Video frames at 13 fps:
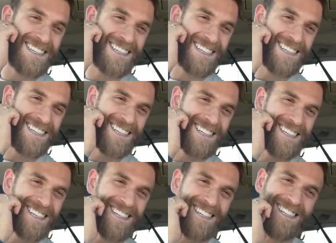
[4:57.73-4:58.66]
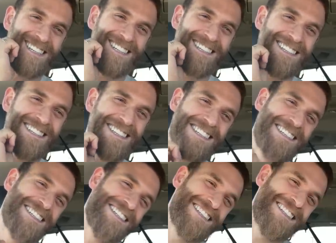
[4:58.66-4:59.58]

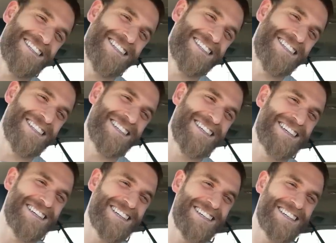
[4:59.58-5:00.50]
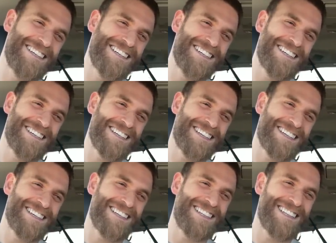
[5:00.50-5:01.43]

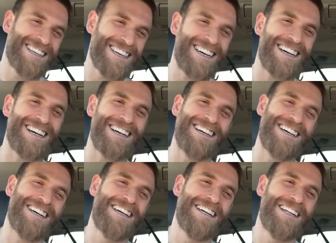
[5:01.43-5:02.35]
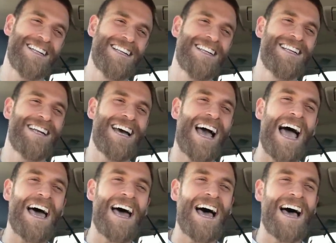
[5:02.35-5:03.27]

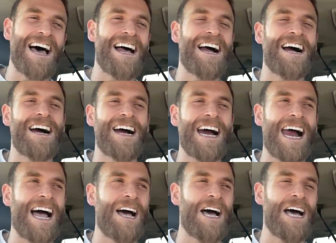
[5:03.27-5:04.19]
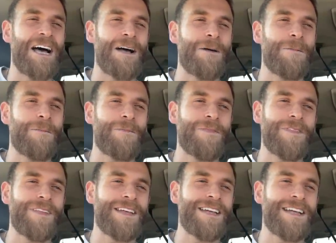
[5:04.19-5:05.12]

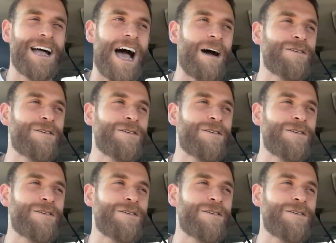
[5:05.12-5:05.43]
[no speech]